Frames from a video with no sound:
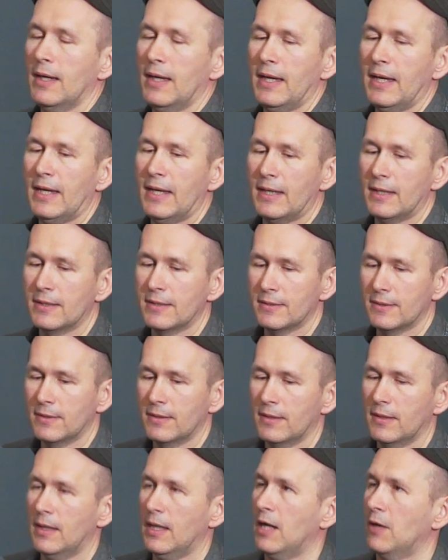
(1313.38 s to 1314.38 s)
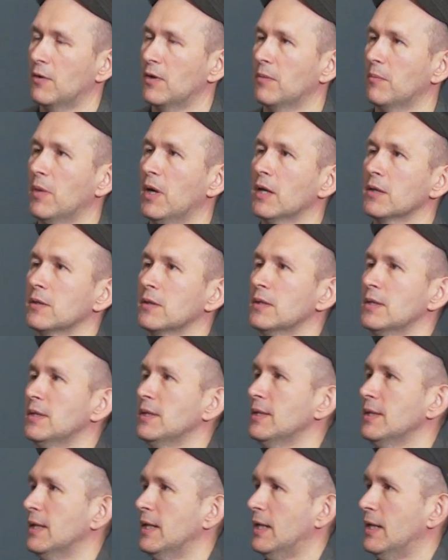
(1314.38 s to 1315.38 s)
And our model
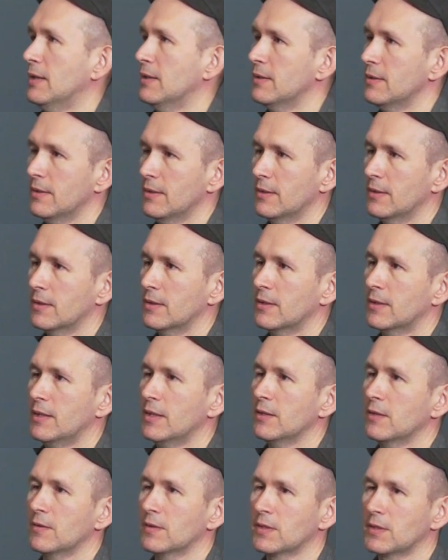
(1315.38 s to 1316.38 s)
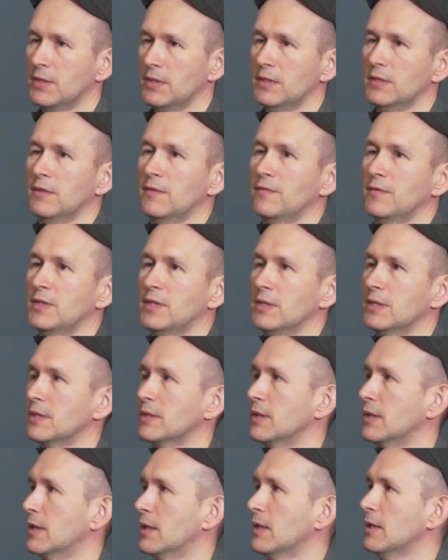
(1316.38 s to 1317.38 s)
in the end can consist of
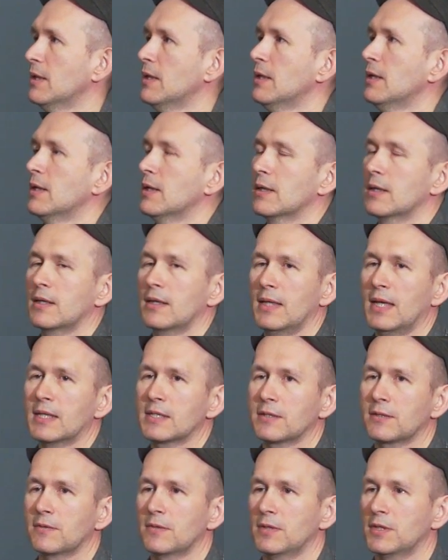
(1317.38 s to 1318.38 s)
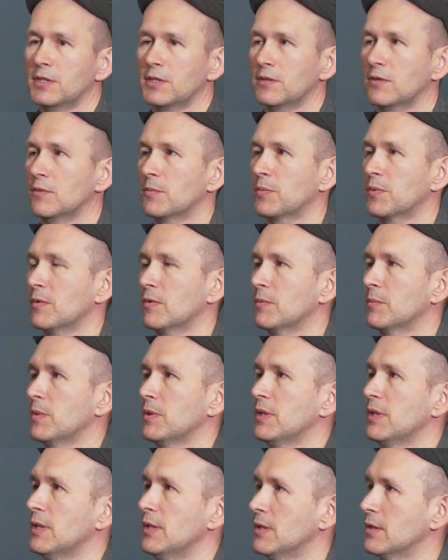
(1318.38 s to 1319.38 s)
just class conditional
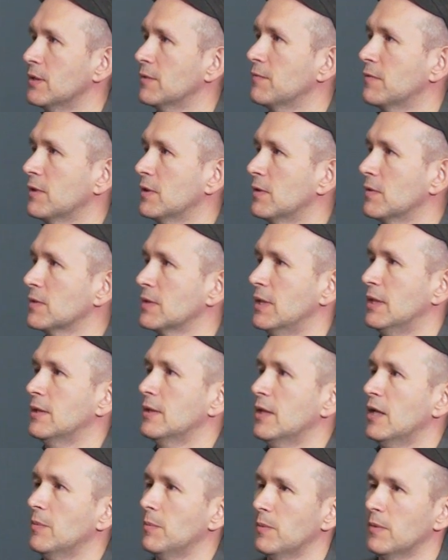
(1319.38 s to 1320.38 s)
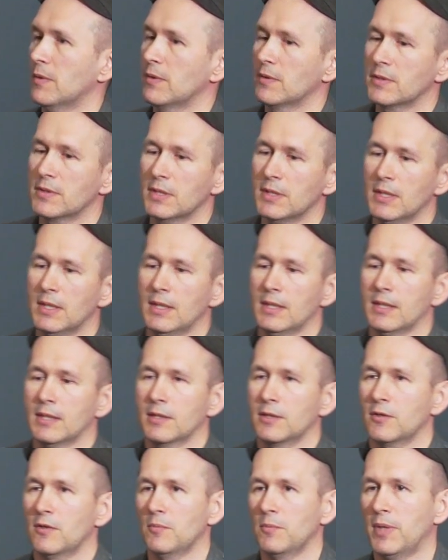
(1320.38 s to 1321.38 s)
probabilities over those n tuples
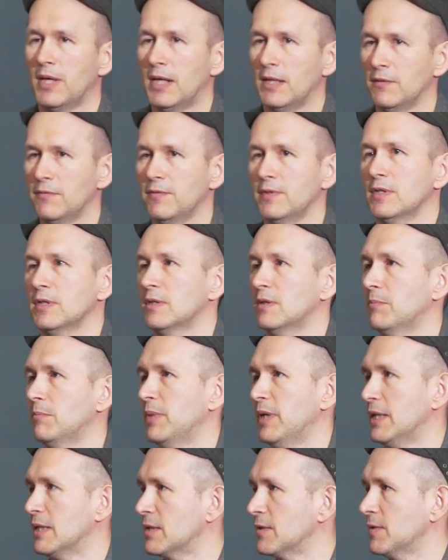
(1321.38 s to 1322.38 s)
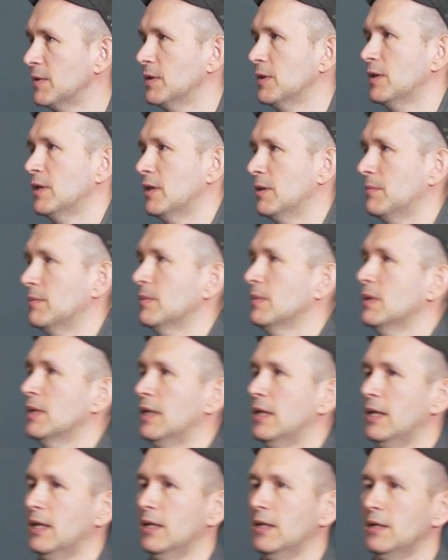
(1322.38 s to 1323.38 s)
combined via the Bayes theorem
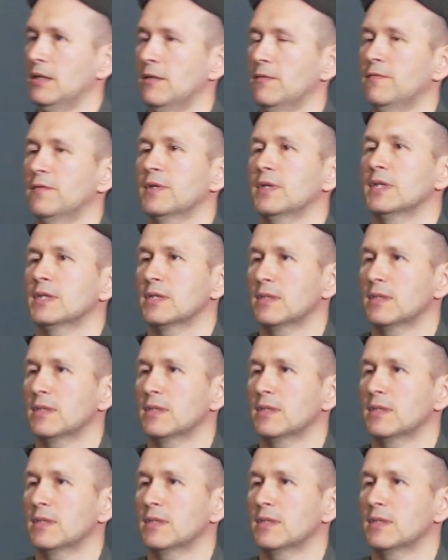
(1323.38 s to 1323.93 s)
in a very